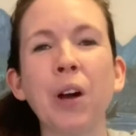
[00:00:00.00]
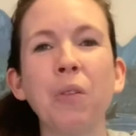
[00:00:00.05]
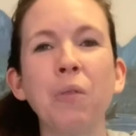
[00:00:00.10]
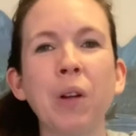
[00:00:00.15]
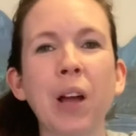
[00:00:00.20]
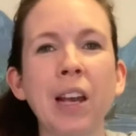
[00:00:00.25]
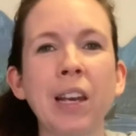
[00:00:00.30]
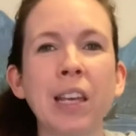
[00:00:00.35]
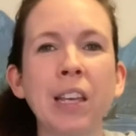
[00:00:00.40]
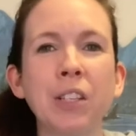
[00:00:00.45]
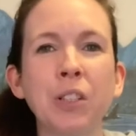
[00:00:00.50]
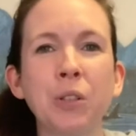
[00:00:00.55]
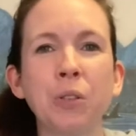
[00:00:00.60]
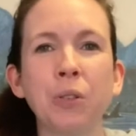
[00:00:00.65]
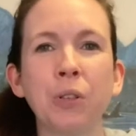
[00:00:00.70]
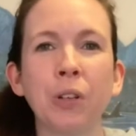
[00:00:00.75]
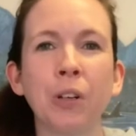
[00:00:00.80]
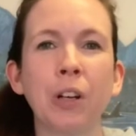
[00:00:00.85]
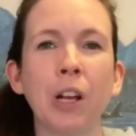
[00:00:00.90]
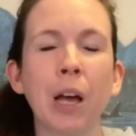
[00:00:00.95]
ready to
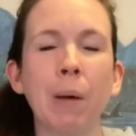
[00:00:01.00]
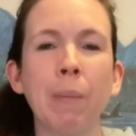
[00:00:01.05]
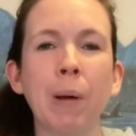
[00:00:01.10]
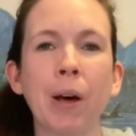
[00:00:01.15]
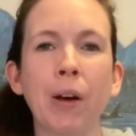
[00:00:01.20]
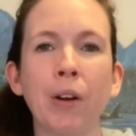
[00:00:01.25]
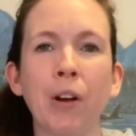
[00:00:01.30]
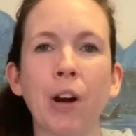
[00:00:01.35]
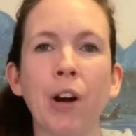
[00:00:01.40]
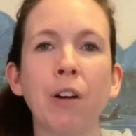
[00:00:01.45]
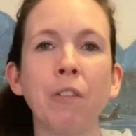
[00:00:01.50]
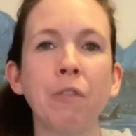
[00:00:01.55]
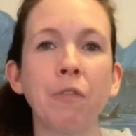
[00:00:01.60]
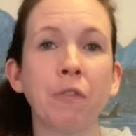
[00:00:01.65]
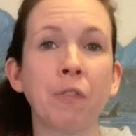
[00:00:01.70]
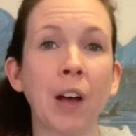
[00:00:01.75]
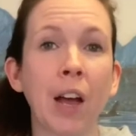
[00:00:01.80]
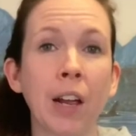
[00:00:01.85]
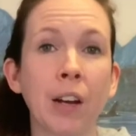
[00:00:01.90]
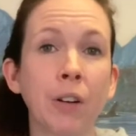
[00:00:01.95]
learn about our
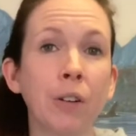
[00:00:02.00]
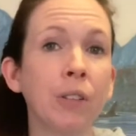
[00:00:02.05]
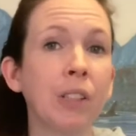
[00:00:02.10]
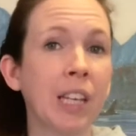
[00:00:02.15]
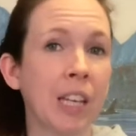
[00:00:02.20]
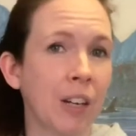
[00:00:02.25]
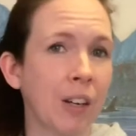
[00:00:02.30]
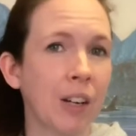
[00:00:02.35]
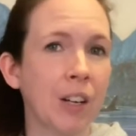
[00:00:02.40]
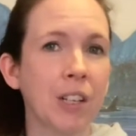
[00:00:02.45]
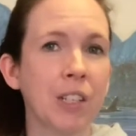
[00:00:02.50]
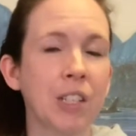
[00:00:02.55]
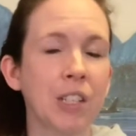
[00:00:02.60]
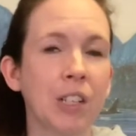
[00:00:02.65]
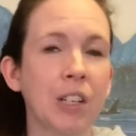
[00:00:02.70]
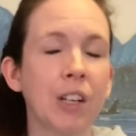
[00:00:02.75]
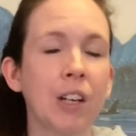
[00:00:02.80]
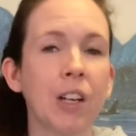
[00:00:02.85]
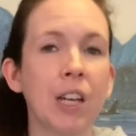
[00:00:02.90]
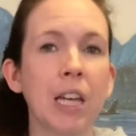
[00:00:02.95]
final
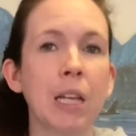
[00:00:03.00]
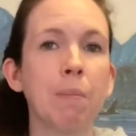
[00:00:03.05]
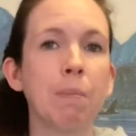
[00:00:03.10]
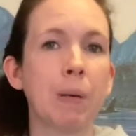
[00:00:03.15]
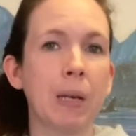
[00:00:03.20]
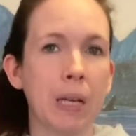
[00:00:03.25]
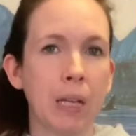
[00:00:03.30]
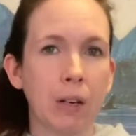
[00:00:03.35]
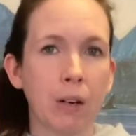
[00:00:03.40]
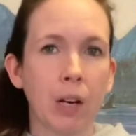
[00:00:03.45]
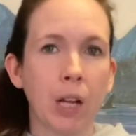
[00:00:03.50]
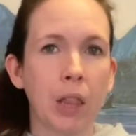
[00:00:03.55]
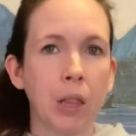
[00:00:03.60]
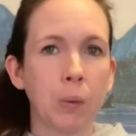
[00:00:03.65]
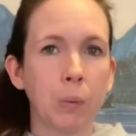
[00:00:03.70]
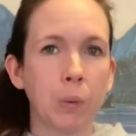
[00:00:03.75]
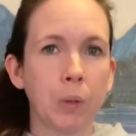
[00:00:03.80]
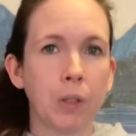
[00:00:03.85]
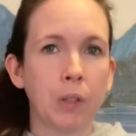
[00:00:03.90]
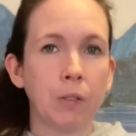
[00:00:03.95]
character in Peter and
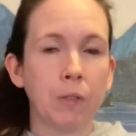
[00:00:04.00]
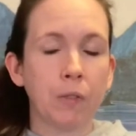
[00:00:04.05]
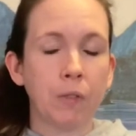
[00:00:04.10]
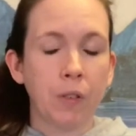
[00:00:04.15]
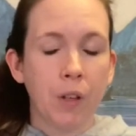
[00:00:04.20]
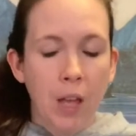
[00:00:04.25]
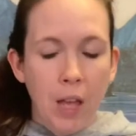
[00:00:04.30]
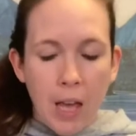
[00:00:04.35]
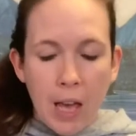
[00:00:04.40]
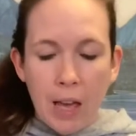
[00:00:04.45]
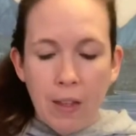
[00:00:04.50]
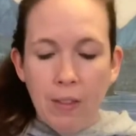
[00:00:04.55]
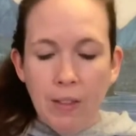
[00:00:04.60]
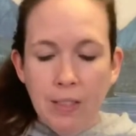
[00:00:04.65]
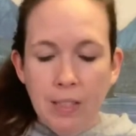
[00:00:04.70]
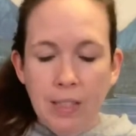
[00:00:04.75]
the Wolf. And this is